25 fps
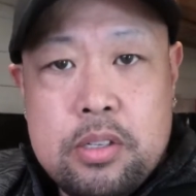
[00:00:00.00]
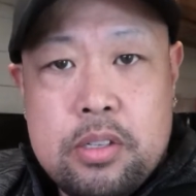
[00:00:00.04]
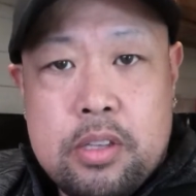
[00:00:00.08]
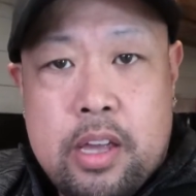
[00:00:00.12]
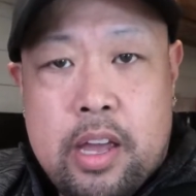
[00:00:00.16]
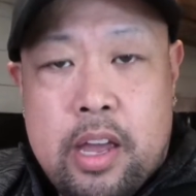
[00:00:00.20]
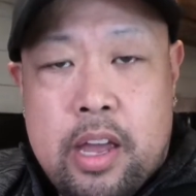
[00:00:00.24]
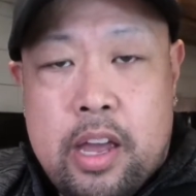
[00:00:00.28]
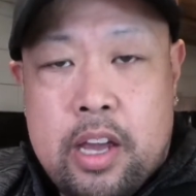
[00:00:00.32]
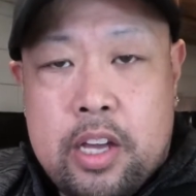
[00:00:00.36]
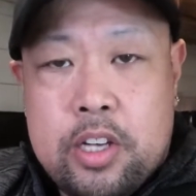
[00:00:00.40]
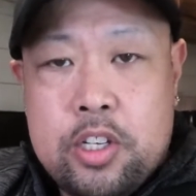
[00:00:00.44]
They
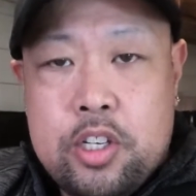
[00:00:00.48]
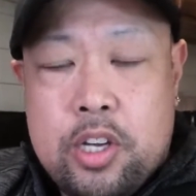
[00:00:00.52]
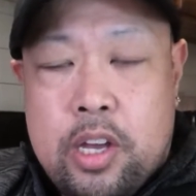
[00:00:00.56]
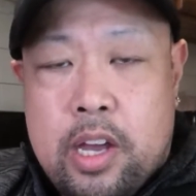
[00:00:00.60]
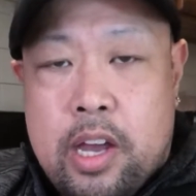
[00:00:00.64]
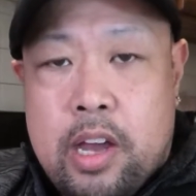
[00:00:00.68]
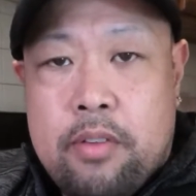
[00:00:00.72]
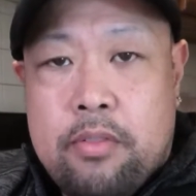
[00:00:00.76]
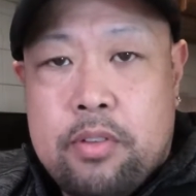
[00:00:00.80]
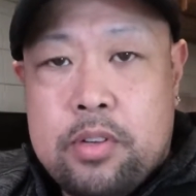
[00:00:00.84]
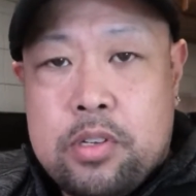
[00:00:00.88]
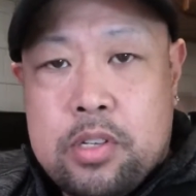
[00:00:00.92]
actually
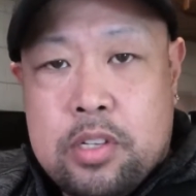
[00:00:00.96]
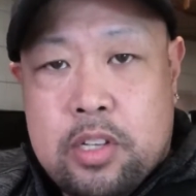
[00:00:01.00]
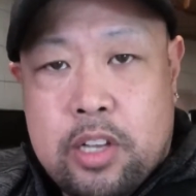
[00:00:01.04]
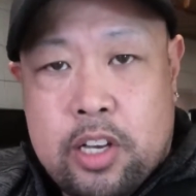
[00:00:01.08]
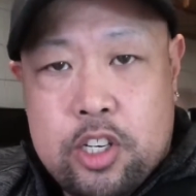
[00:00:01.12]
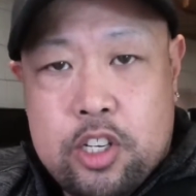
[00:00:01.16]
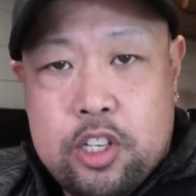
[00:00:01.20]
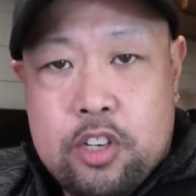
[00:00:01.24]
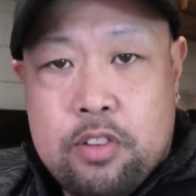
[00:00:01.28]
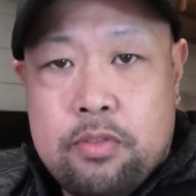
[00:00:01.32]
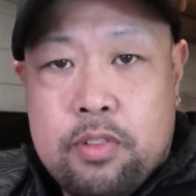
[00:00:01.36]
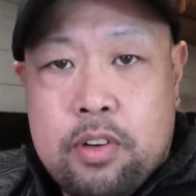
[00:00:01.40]
have a
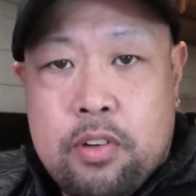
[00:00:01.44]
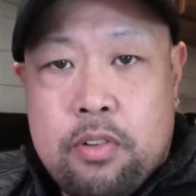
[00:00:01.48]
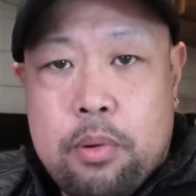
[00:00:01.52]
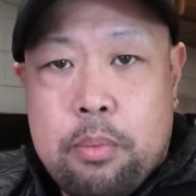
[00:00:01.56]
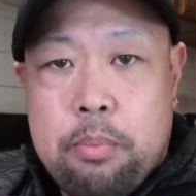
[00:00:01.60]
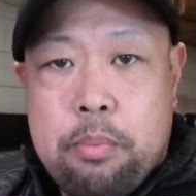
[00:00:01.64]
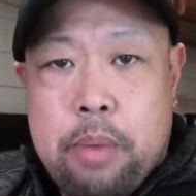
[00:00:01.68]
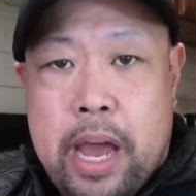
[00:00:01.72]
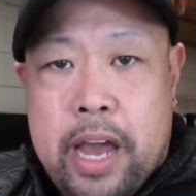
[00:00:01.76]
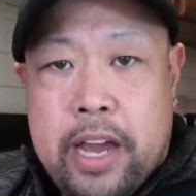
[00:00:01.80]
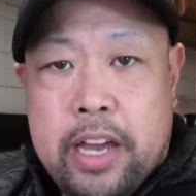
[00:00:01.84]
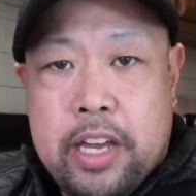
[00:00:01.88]
selection of different
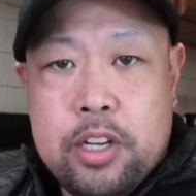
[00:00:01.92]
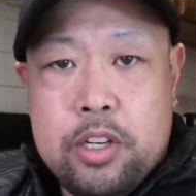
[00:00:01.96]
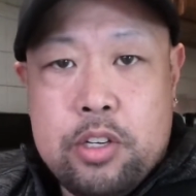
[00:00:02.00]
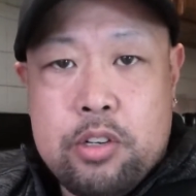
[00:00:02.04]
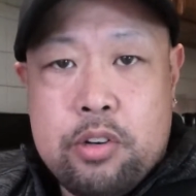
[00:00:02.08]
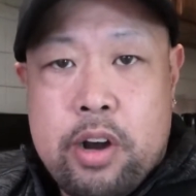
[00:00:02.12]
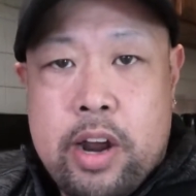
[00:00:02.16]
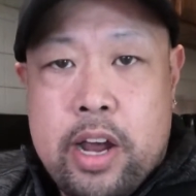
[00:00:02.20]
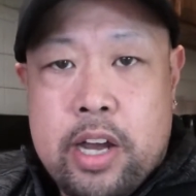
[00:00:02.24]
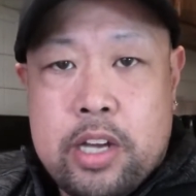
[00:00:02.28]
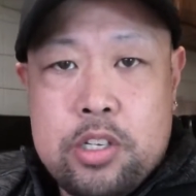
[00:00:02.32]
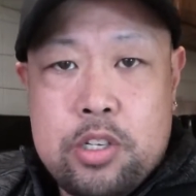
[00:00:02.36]
backing
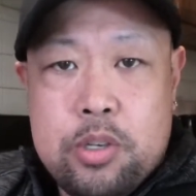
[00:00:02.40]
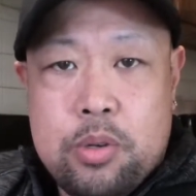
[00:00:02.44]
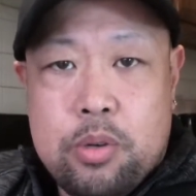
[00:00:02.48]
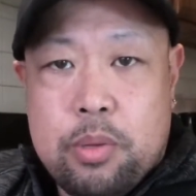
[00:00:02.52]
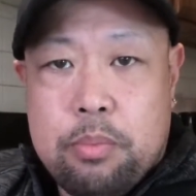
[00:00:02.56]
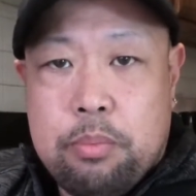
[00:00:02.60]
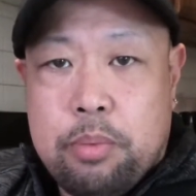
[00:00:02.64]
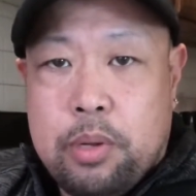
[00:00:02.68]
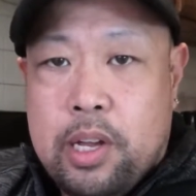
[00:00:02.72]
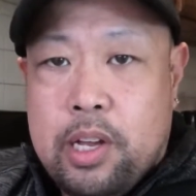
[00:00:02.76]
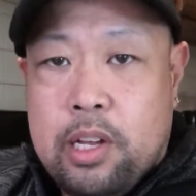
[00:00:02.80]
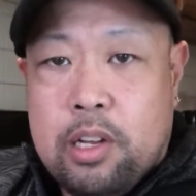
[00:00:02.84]
tracks you can
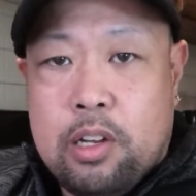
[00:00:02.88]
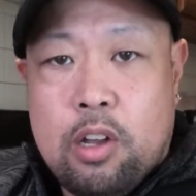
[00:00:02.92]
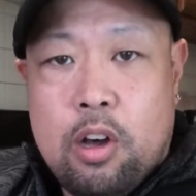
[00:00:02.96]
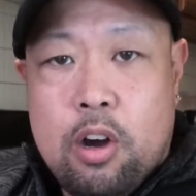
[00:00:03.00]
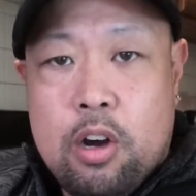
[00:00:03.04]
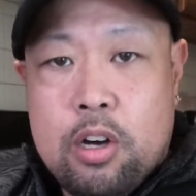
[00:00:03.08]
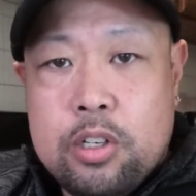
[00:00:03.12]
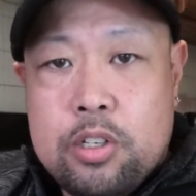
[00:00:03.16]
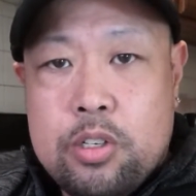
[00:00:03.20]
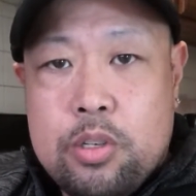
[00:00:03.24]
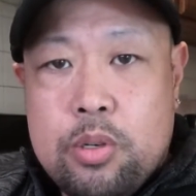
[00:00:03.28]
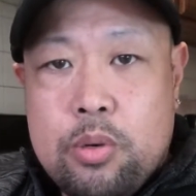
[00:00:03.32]
play
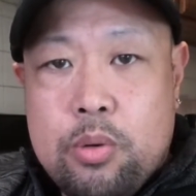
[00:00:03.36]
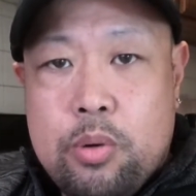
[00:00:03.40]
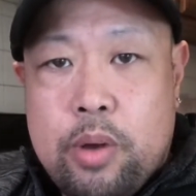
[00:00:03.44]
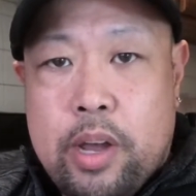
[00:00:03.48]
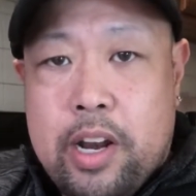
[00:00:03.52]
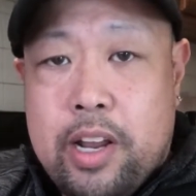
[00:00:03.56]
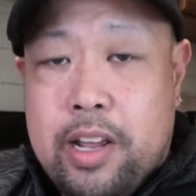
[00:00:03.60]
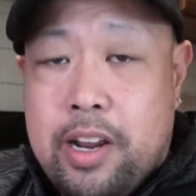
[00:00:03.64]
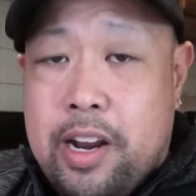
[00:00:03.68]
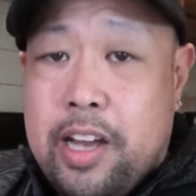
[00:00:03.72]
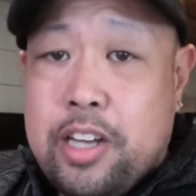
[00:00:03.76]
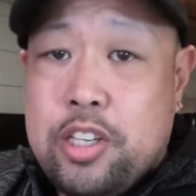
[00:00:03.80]
along to, and
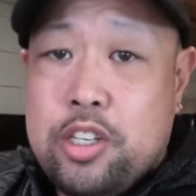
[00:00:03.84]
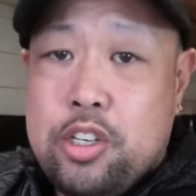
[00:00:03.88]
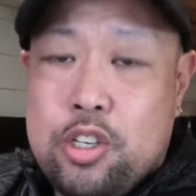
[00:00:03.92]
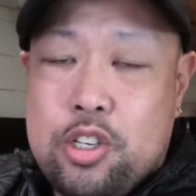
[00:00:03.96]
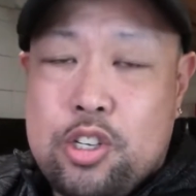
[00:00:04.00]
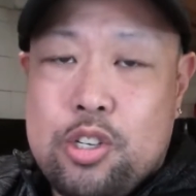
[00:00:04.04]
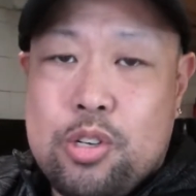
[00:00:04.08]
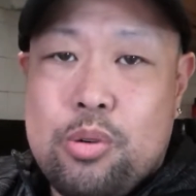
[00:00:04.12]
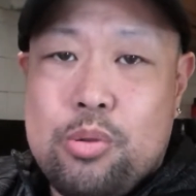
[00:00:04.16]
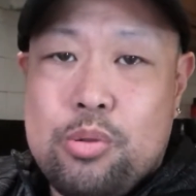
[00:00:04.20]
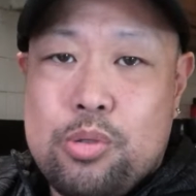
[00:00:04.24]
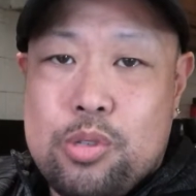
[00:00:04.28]
it actually
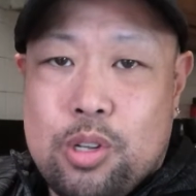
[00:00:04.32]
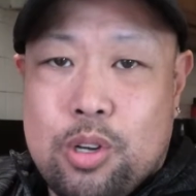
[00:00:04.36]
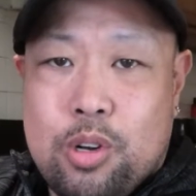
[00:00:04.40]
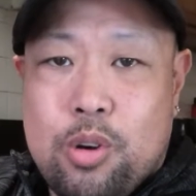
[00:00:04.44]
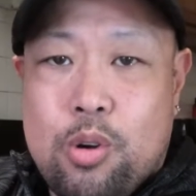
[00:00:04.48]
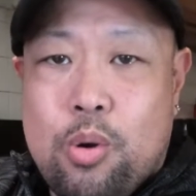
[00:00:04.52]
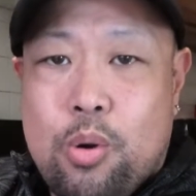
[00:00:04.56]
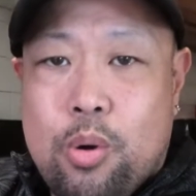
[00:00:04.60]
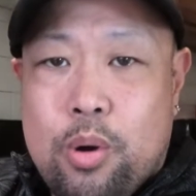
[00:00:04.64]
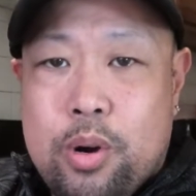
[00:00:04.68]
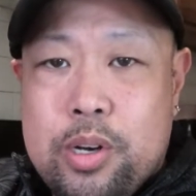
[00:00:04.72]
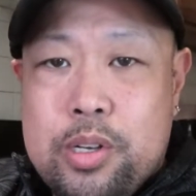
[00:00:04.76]
shows the
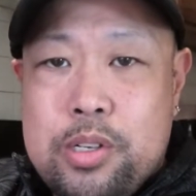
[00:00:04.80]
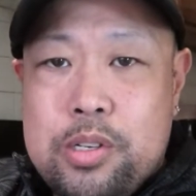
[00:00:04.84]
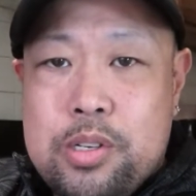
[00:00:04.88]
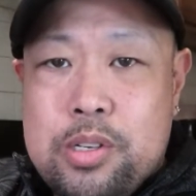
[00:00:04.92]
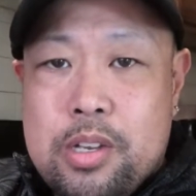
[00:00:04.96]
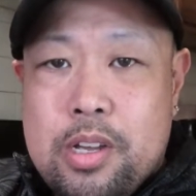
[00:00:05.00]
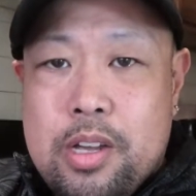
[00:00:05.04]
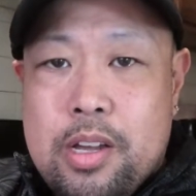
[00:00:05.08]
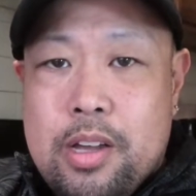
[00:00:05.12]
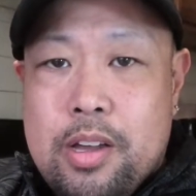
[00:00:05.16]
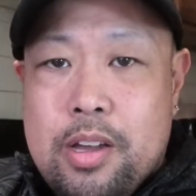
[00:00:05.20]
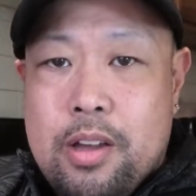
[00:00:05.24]

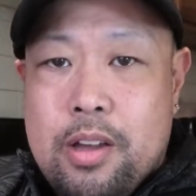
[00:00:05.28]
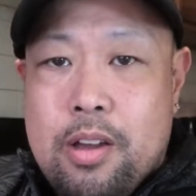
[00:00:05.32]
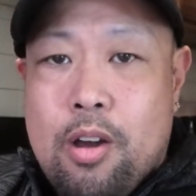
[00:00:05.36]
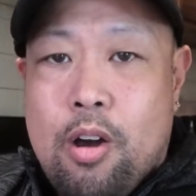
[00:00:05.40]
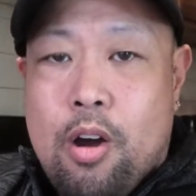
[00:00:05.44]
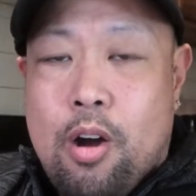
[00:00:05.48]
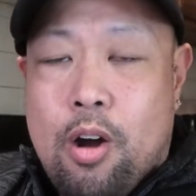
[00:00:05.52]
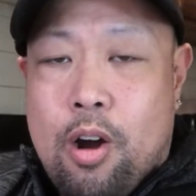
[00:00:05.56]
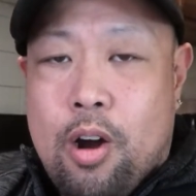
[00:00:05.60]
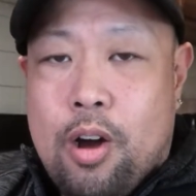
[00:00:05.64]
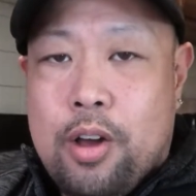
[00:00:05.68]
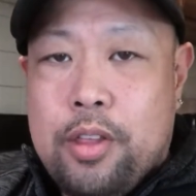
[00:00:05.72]
chords
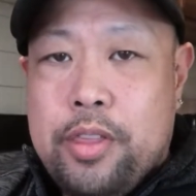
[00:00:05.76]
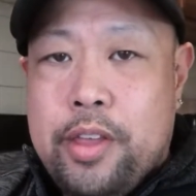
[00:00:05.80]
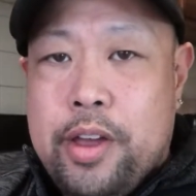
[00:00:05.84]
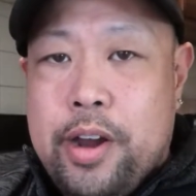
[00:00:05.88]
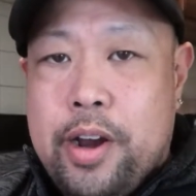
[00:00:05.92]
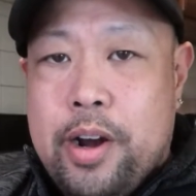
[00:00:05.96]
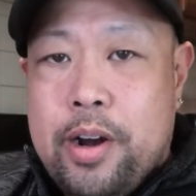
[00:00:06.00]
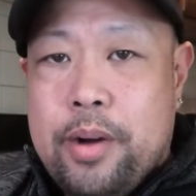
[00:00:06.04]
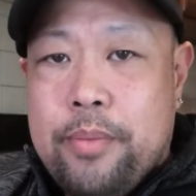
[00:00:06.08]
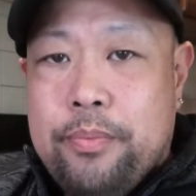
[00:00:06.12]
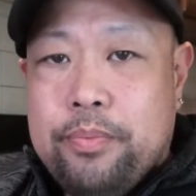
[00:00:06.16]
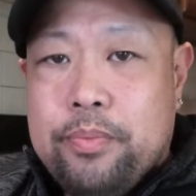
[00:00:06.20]
on
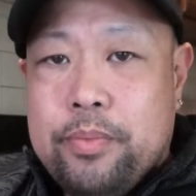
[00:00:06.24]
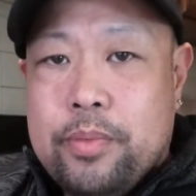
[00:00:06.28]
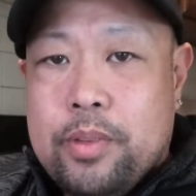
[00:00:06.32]
there,